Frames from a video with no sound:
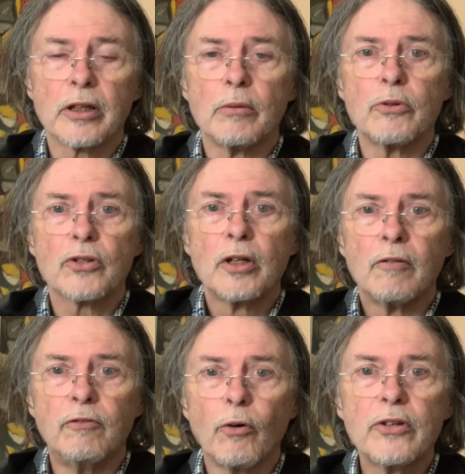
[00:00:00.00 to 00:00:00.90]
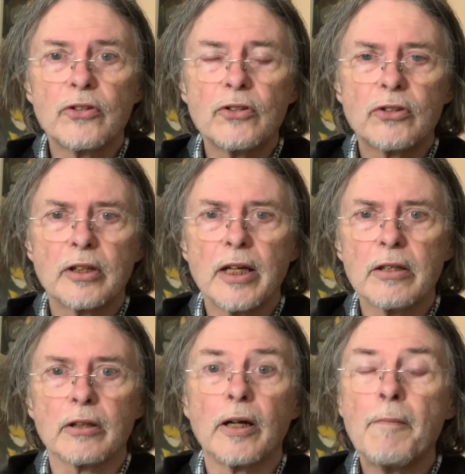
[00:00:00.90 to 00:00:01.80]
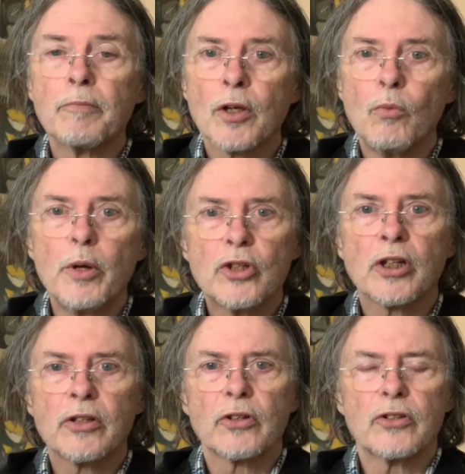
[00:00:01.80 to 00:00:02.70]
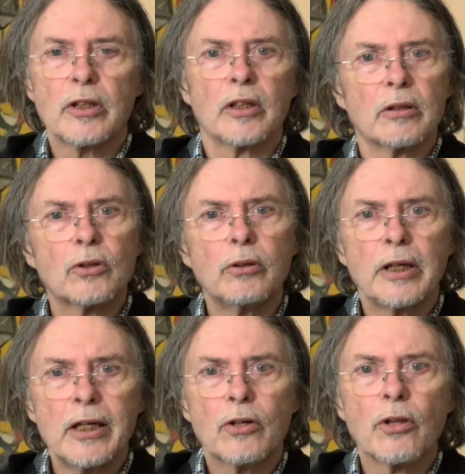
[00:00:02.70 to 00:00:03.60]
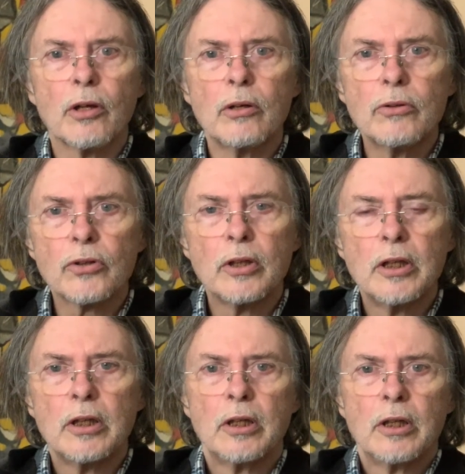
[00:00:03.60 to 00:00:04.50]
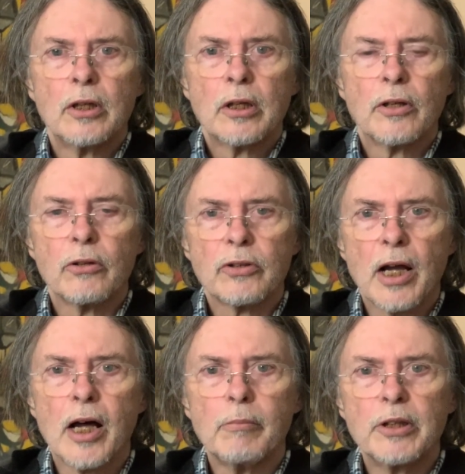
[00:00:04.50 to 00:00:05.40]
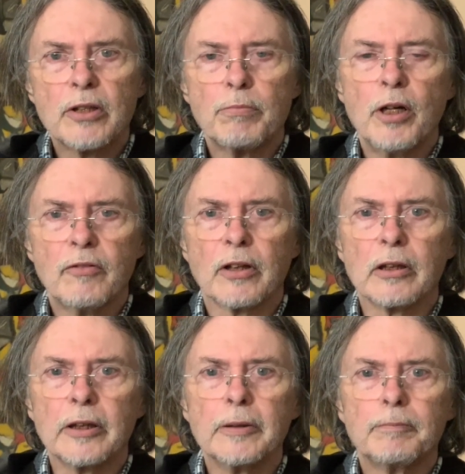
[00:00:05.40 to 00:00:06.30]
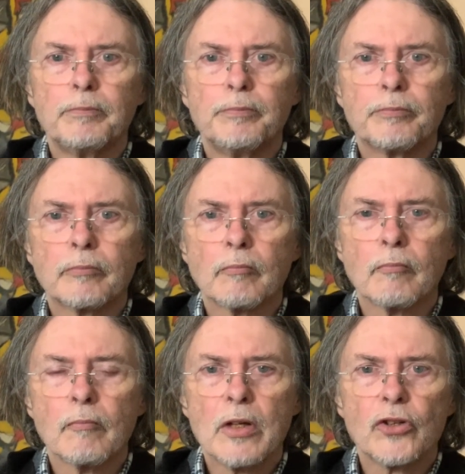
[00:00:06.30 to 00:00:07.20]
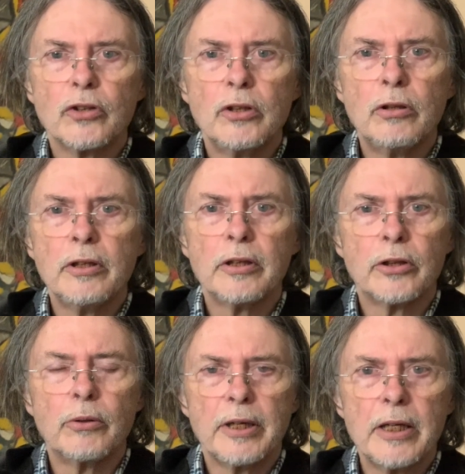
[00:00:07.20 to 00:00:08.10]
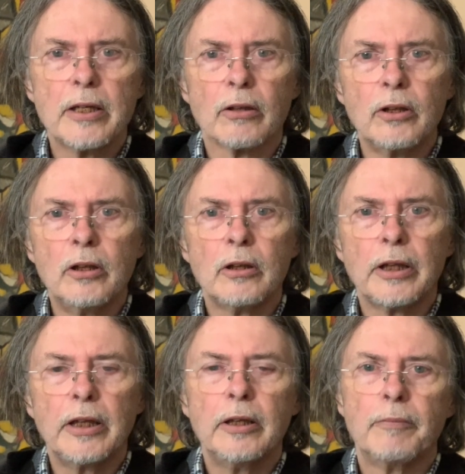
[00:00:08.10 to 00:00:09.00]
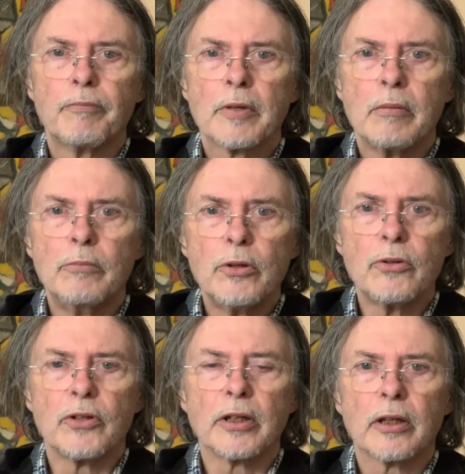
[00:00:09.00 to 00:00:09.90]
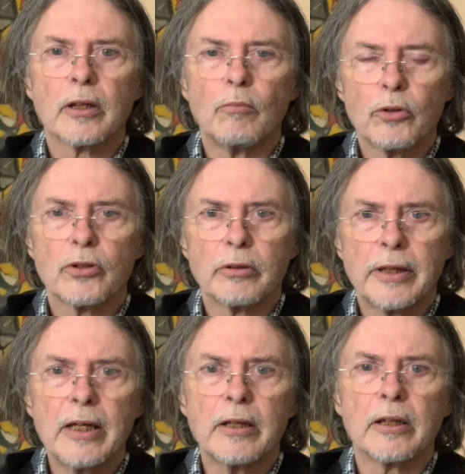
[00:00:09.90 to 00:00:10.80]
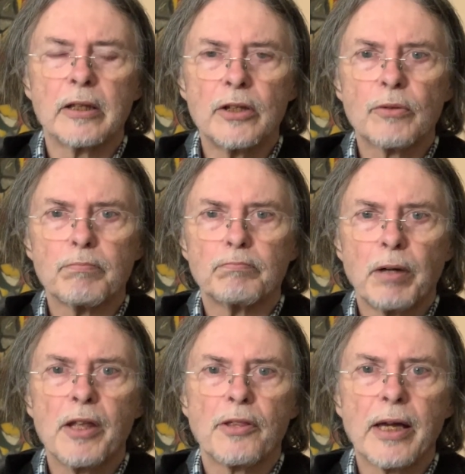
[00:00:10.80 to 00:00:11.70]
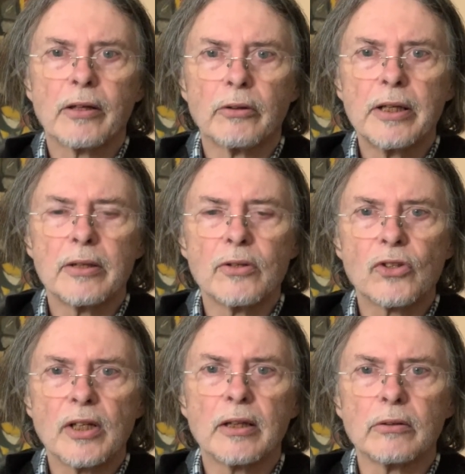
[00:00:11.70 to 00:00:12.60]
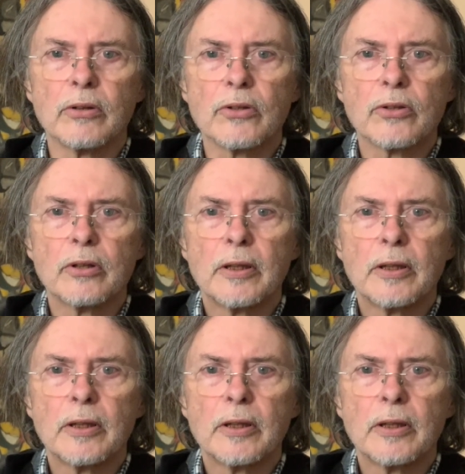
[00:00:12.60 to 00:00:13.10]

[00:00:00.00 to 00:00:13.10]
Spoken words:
It was voices together, which, as I said, could hit those harmonies perfectly. And so you hear early music, and what you're getting is Pythagorean sounds.